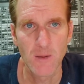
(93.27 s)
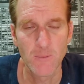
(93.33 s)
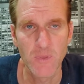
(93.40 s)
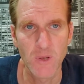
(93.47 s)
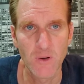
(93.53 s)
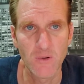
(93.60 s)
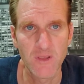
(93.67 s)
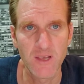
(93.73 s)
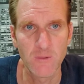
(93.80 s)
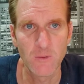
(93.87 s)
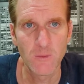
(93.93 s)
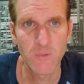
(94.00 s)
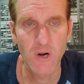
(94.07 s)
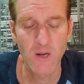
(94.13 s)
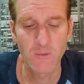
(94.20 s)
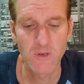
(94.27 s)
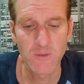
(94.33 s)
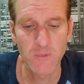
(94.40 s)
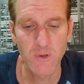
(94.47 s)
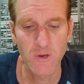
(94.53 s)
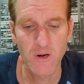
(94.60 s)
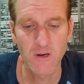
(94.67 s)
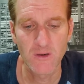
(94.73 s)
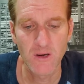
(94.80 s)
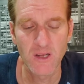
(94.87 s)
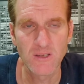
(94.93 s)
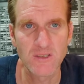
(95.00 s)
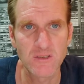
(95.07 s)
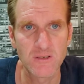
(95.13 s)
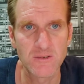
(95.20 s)
bill that will probably put our
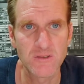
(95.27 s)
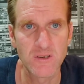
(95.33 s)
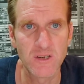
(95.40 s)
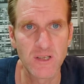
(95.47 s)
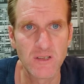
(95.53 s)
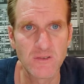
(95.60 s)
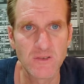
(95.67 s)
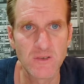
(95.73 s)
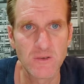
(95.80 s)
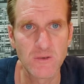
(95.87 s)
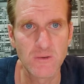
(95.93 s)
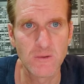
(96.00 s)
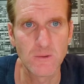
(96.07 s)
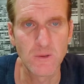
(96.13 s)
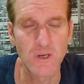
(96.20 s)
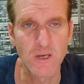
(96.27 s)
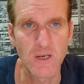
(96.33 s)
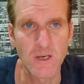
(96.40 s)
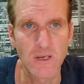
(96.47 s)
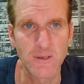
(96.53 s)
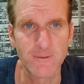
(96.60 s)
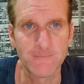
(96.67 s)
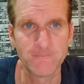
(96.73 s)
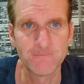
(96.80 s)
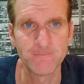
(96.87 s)
grandchildren into,